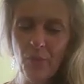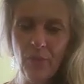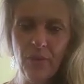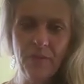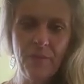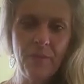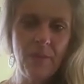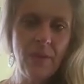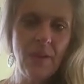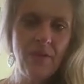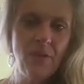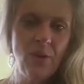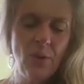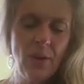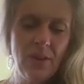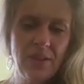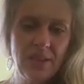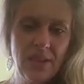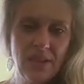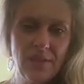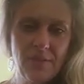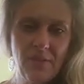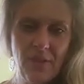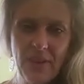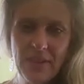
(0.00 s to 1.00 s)
or if you
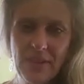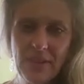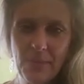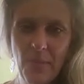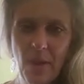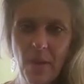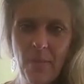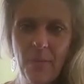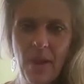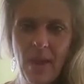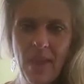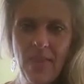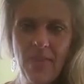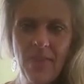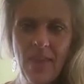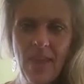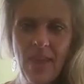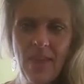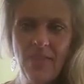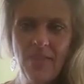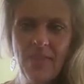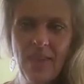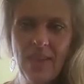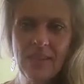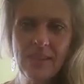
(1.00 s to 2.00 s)
identify as a mum, like
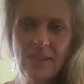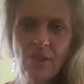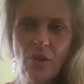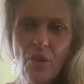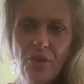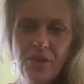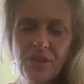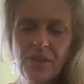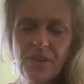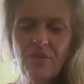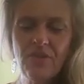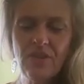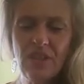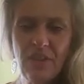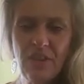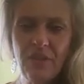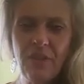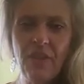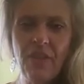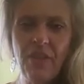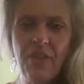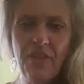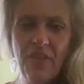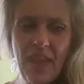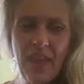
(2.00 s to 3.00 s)
there's lots of
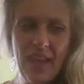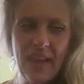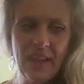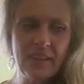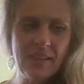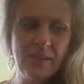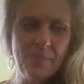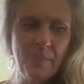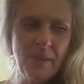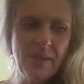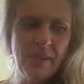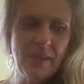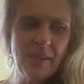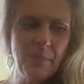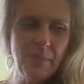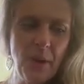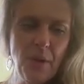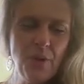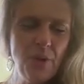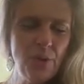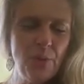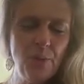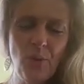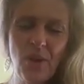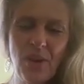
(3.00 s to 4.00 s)
different things, but
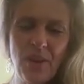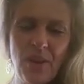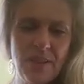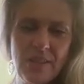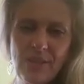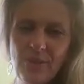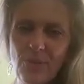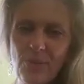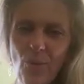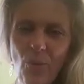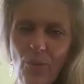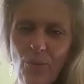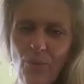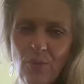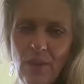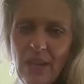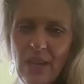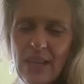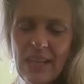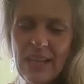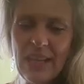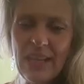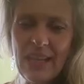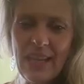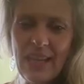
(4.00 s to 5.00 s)
spoken word is not
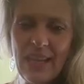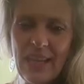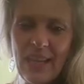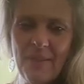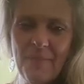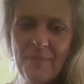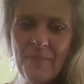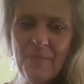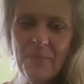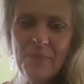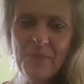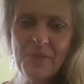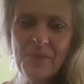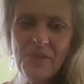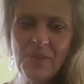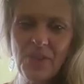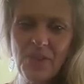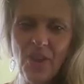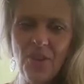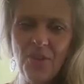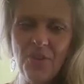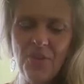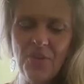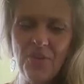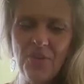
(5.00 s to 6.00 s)
really
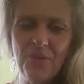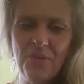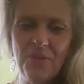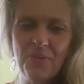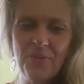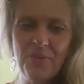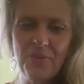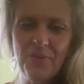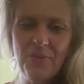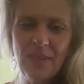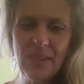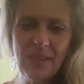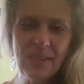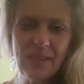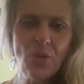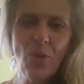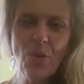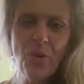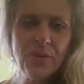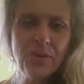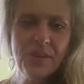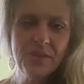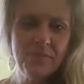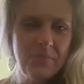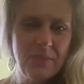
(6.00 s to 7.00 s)
so
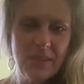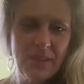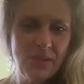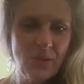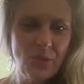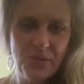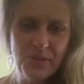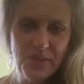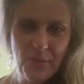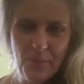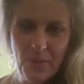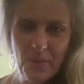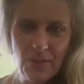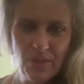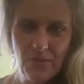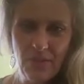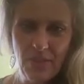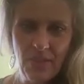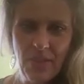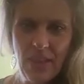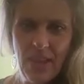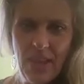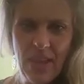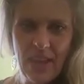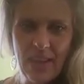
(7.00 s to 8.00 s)
it's not so much of
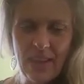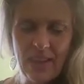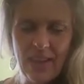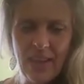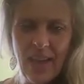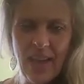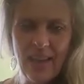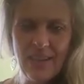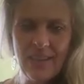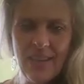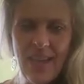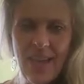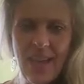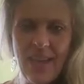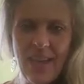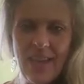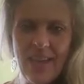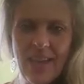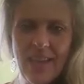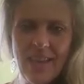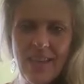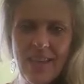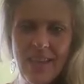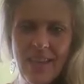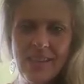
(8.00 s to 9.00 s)
a thing, and yet
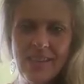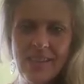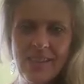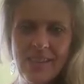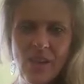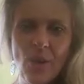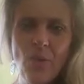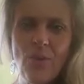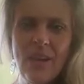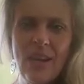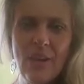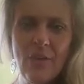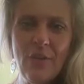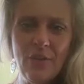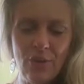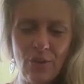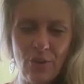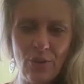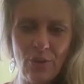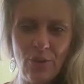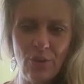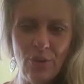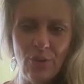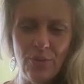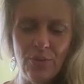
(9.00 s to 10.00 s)
it's so
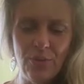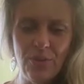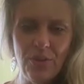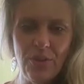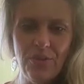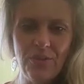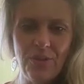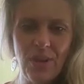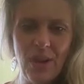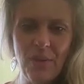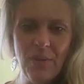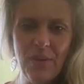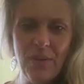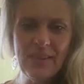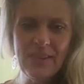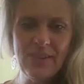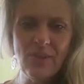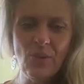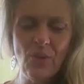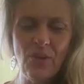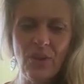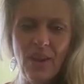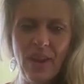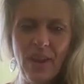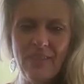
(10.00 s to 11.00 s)
lyrical, you know. It's
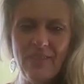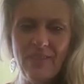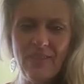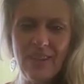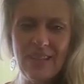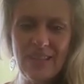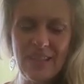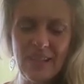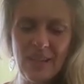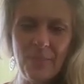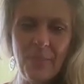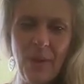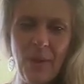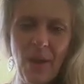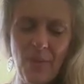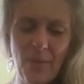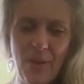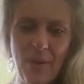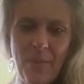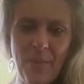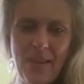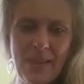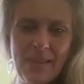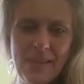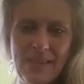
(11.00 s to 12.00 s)
not like reading a
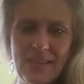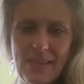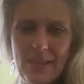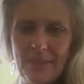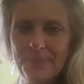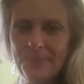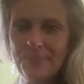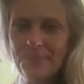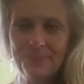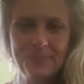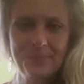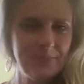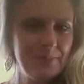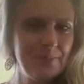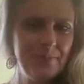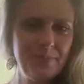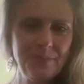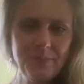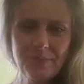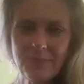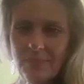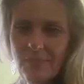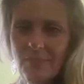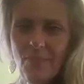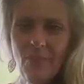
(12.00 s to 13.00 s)
poem. It's
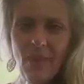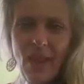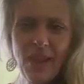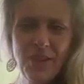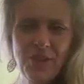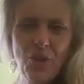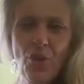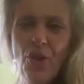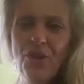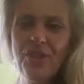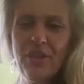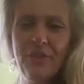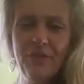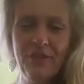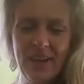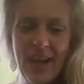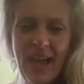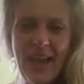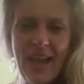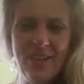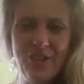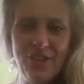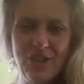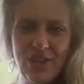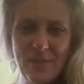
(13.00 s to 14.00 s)
got a different
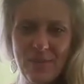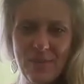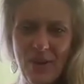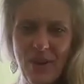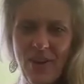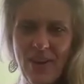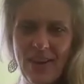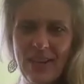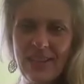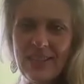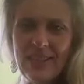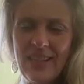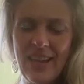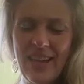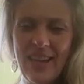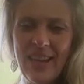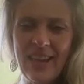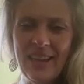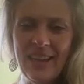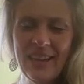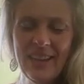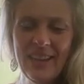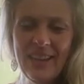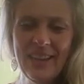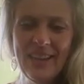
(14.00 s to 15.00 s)
energy behind
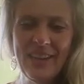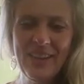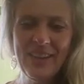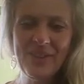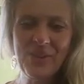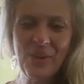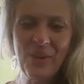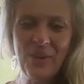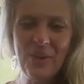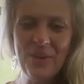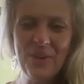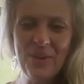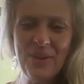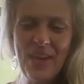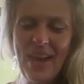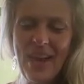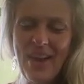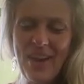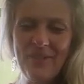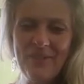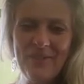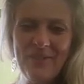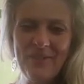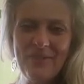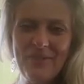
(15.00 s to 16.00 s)
it. So
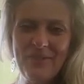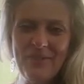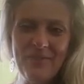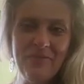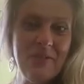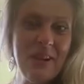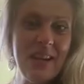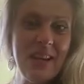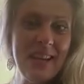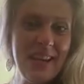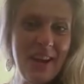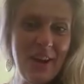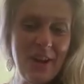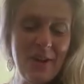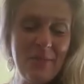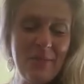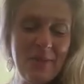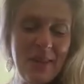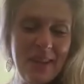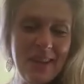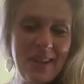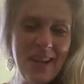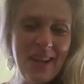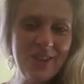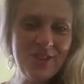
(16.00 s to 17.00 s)
yeah, I really hope
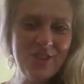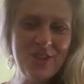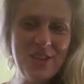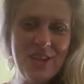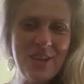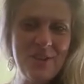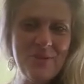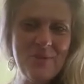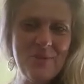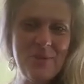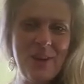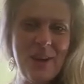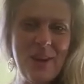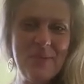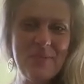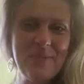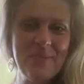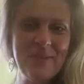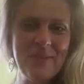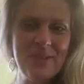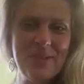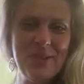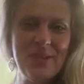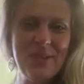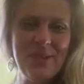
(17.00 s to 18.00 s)
that next year you'll
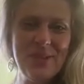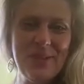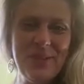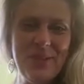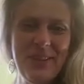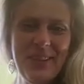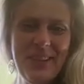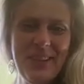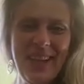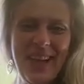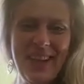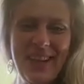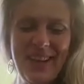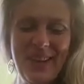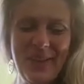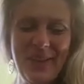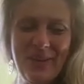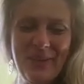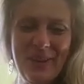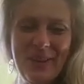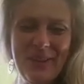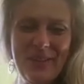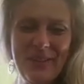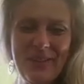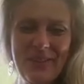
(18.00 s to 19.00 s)
come and do
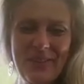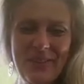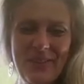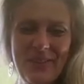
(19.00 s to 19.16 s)
another one